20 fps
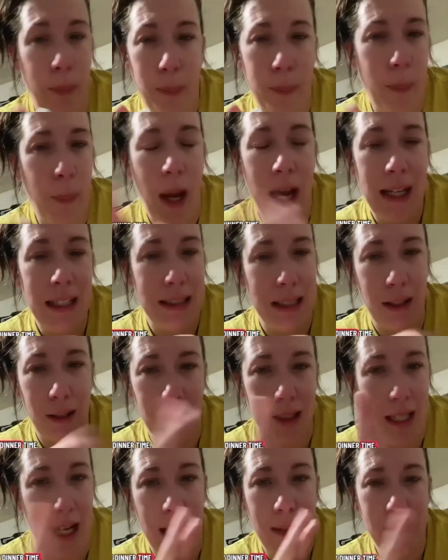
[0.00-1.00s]
By dinner
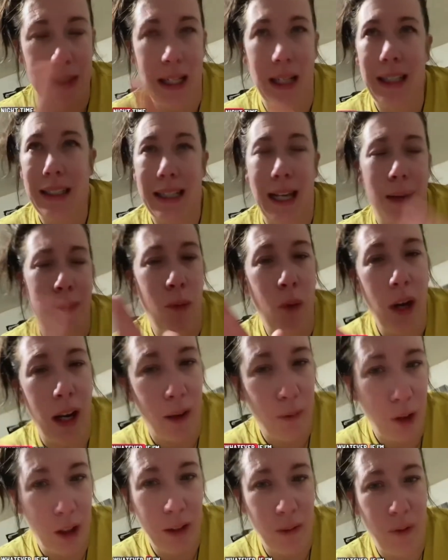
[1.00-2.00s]
time, nighttime,
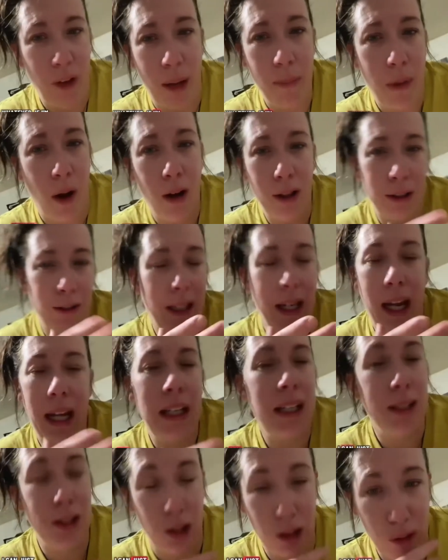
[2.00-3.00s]
whatever. If I'm hungry, I
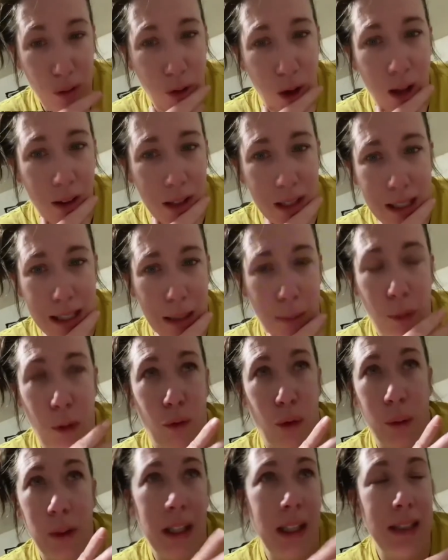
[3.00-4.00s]
can just fall asleep
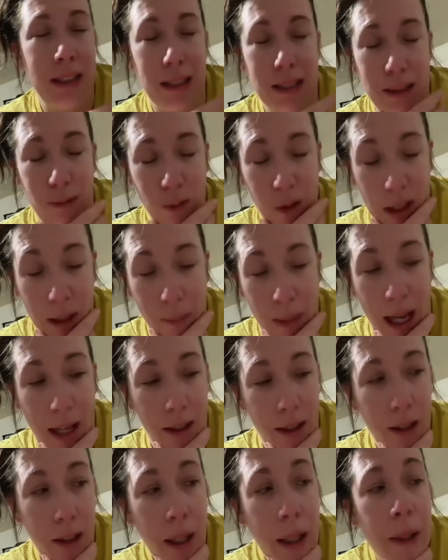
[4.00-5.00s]
through it. It doesn't really
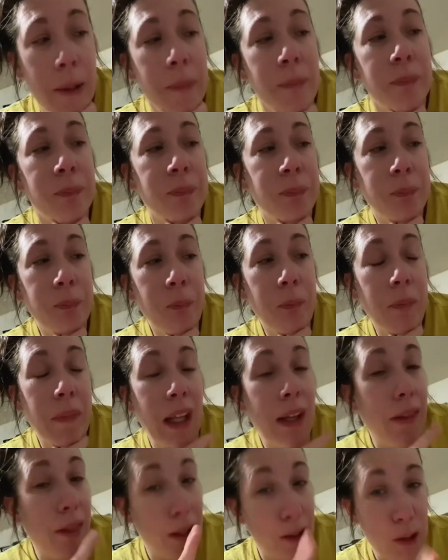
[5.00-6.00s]
matter.
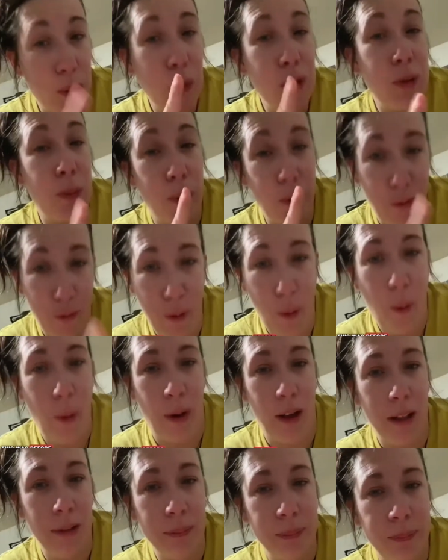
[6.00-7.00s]
This was
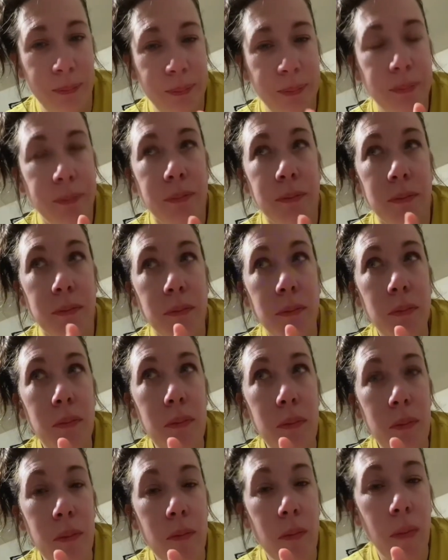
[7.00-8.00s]
before
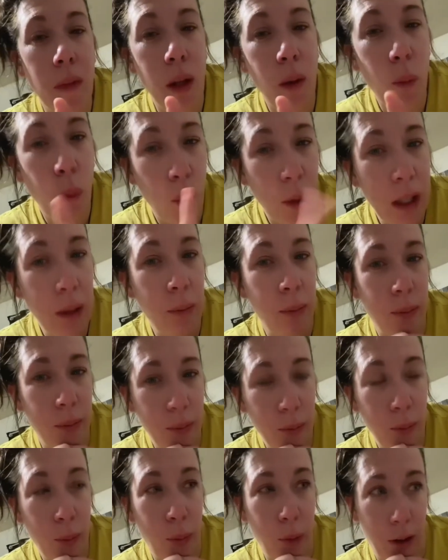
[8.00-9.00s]
we
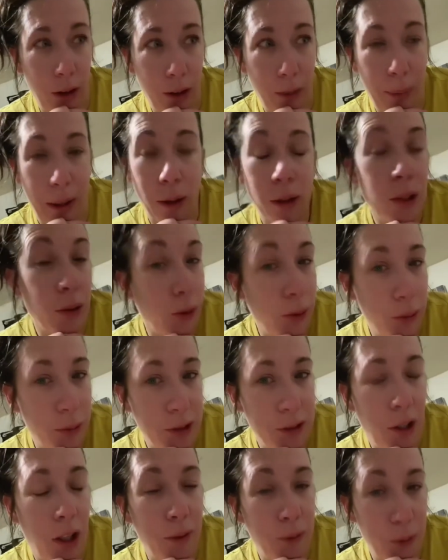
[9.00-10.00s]
were about to lose
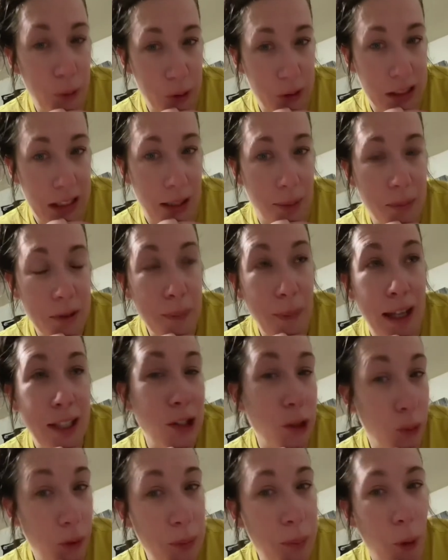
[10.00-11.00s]
our food stamps. Mind you,
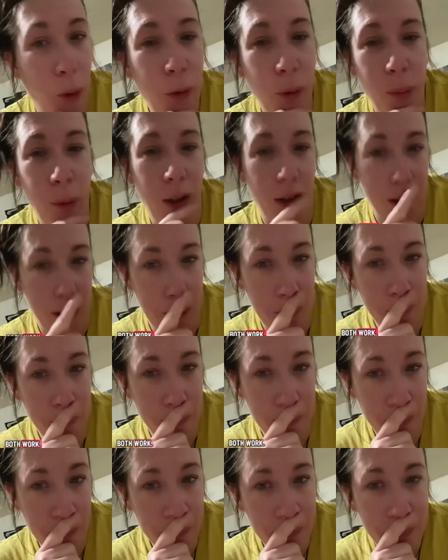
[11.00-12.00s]
we both work.
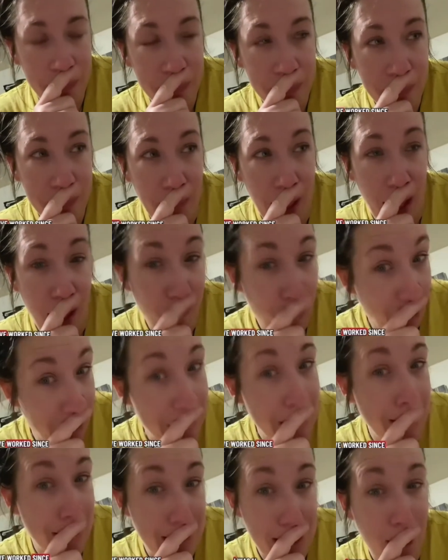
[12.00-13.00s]
I've worked
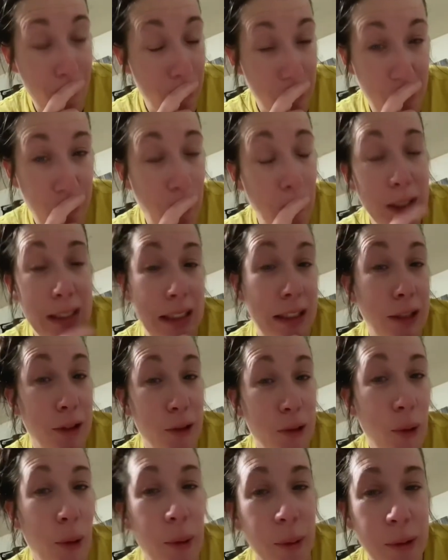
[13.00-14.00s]
since I was 14 years
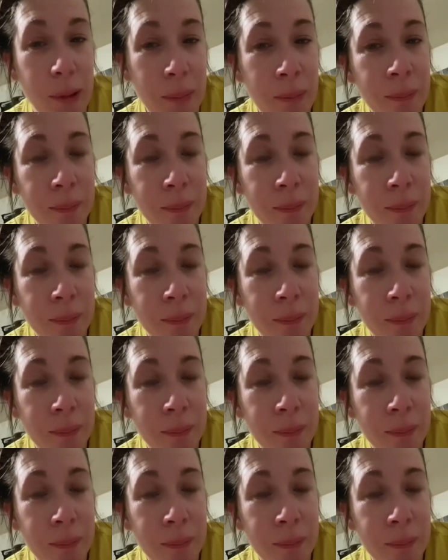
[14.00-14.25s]
old.